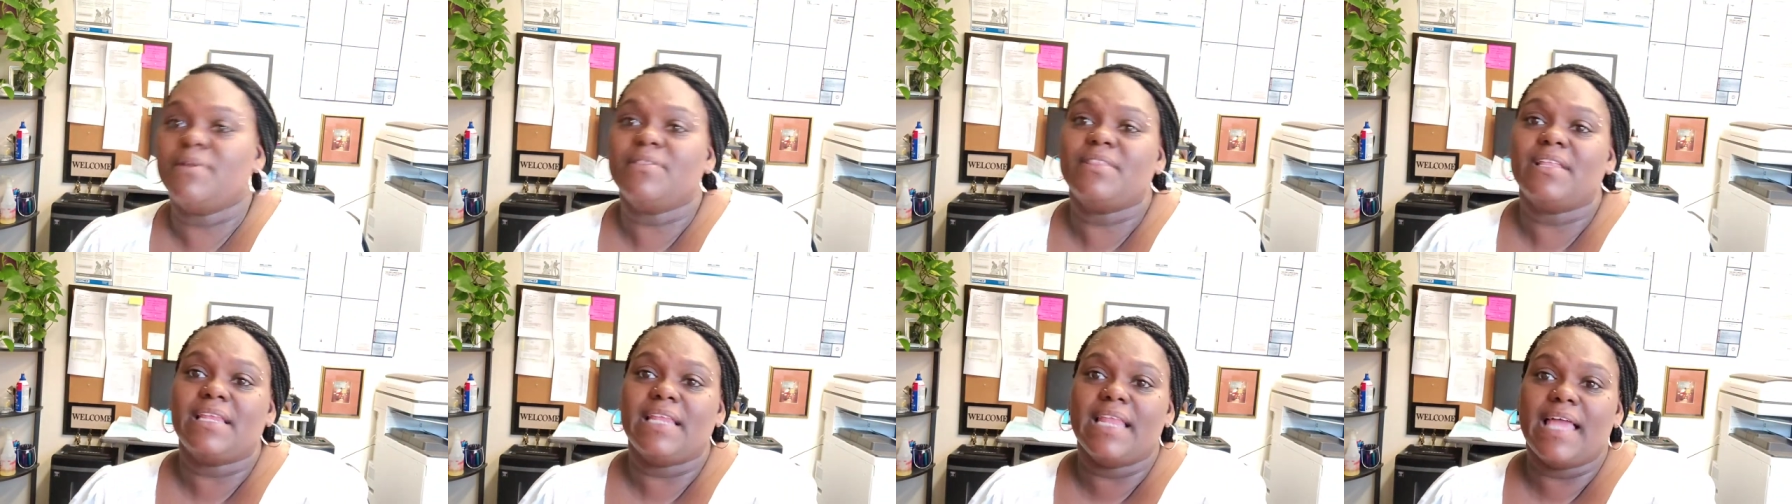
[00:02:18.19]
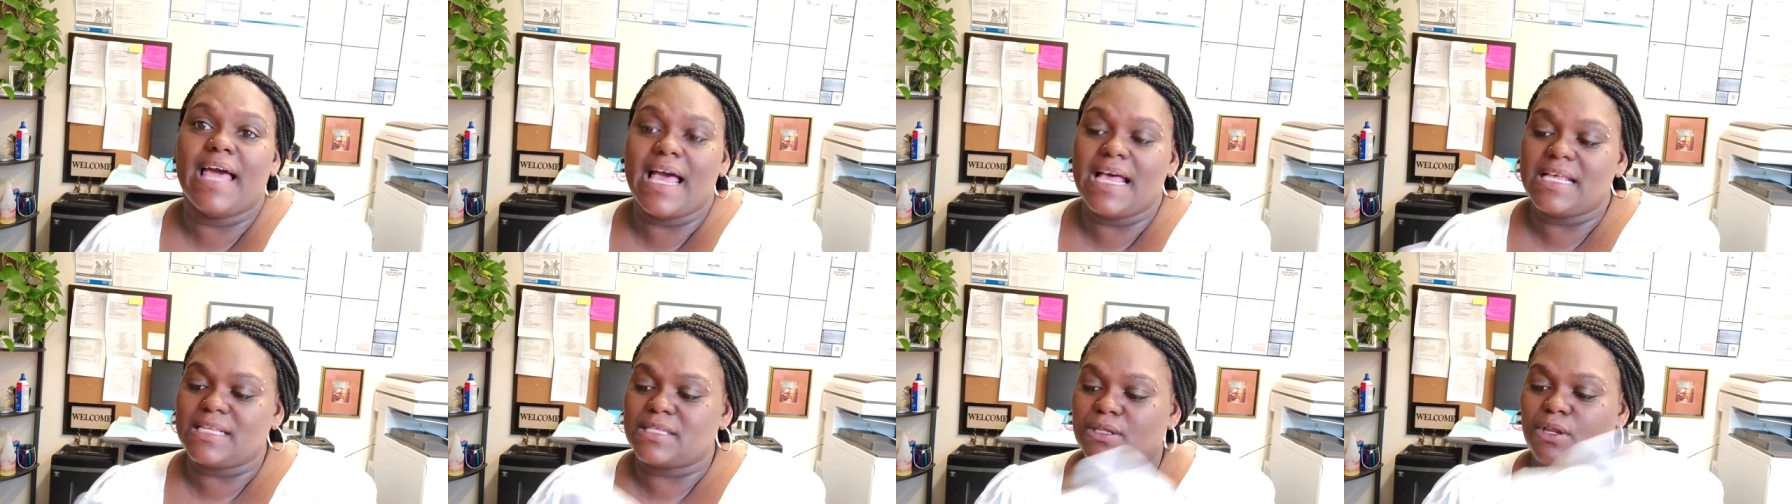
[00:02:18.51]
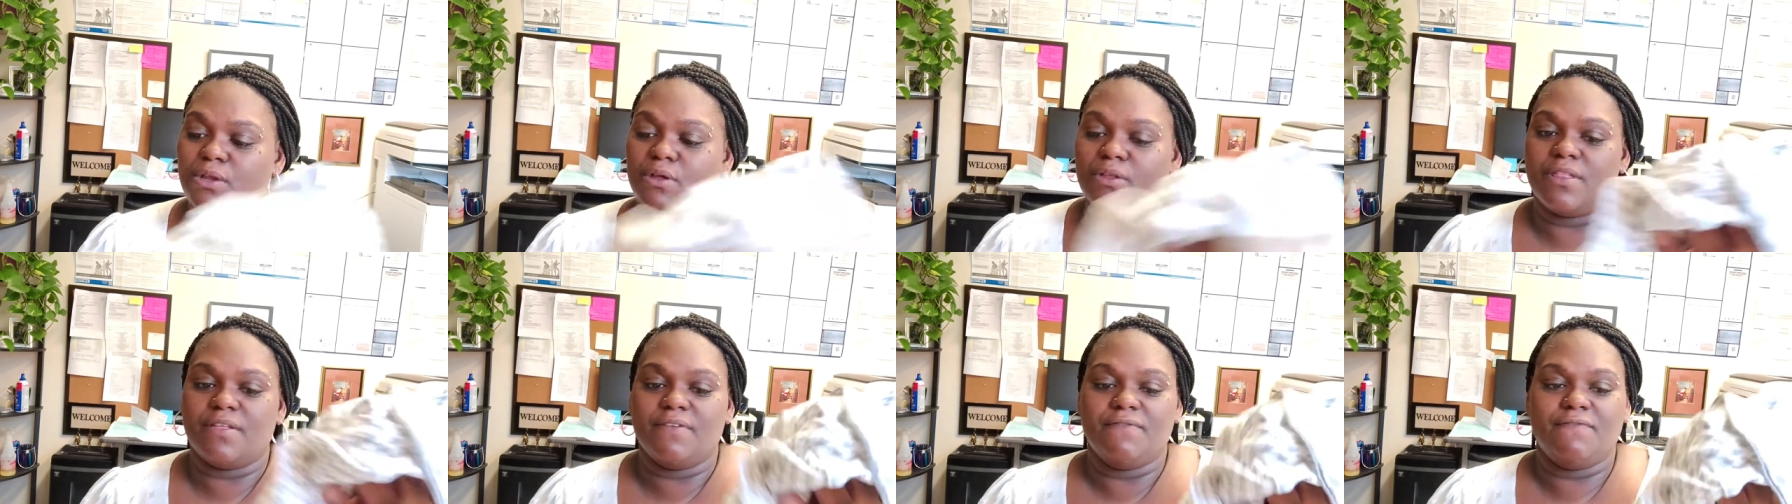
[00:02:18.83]
in the last
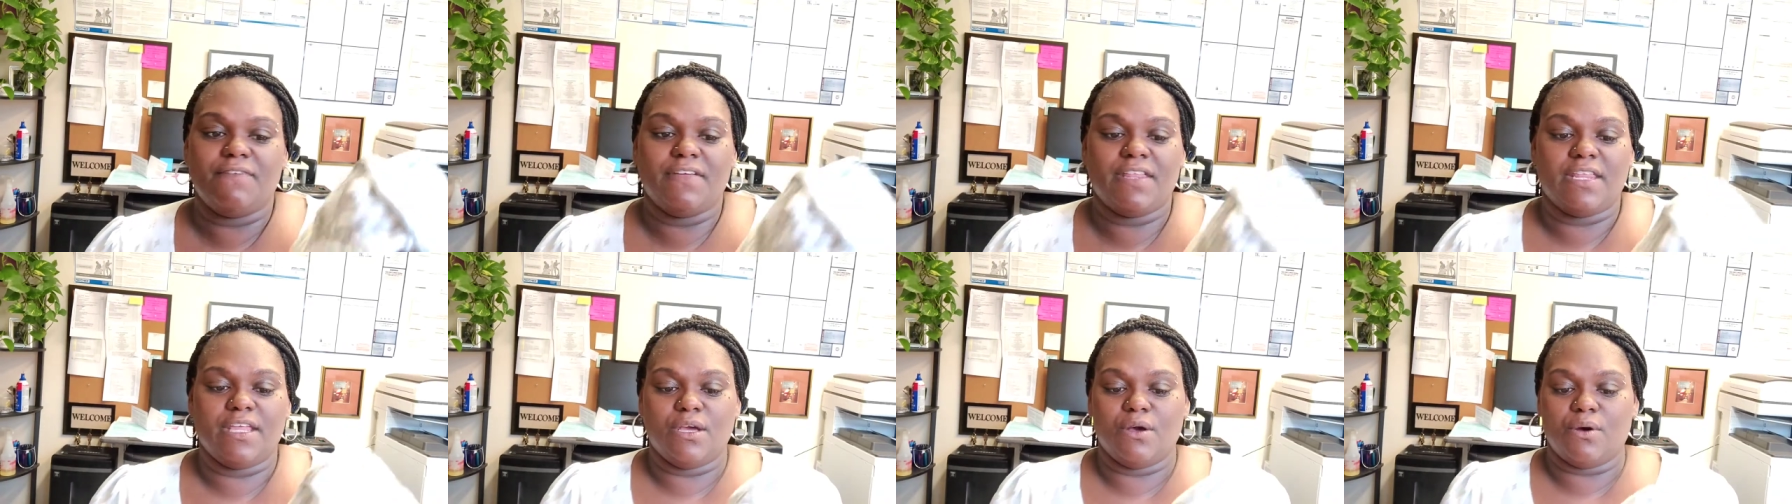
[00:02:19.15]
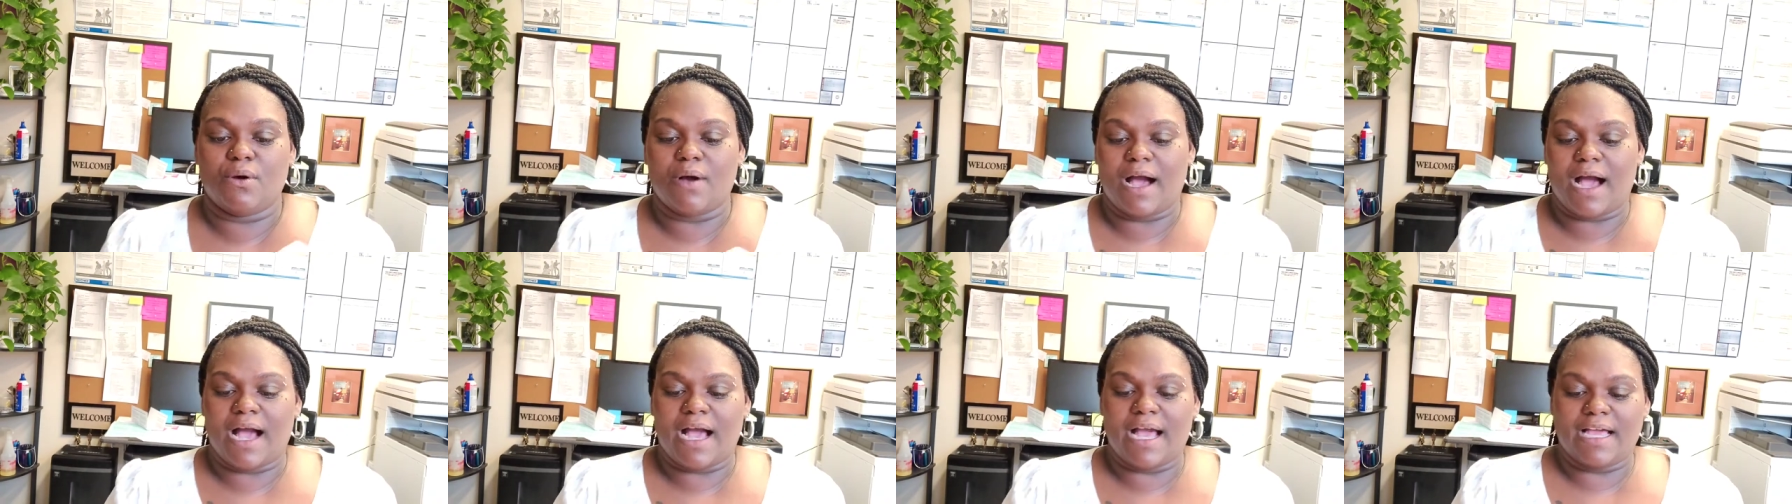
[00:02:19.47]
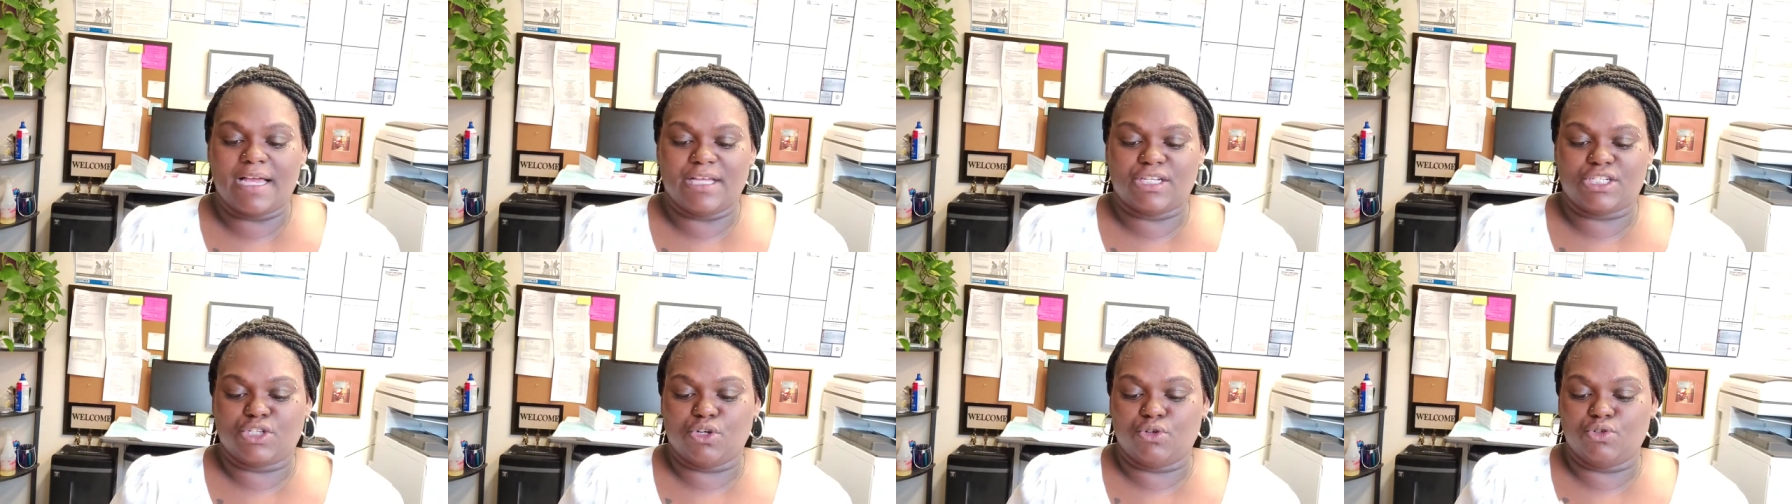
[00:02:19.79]
clothing video,
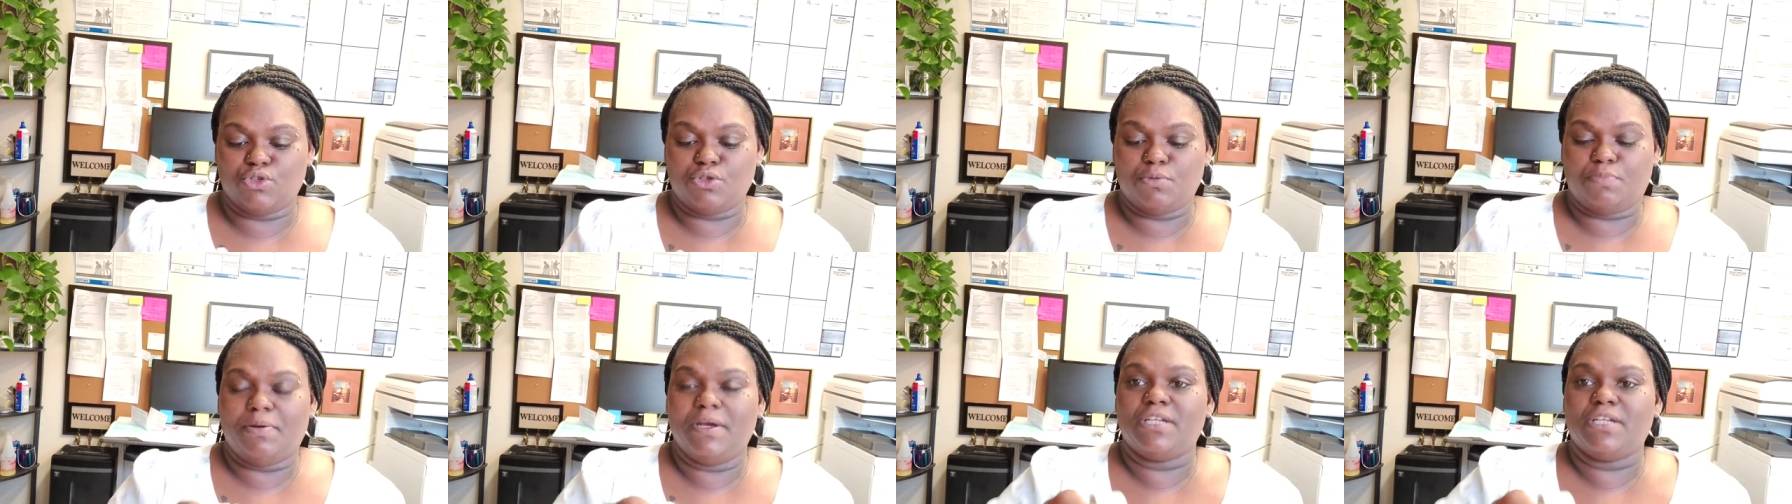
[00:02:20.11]
I showed you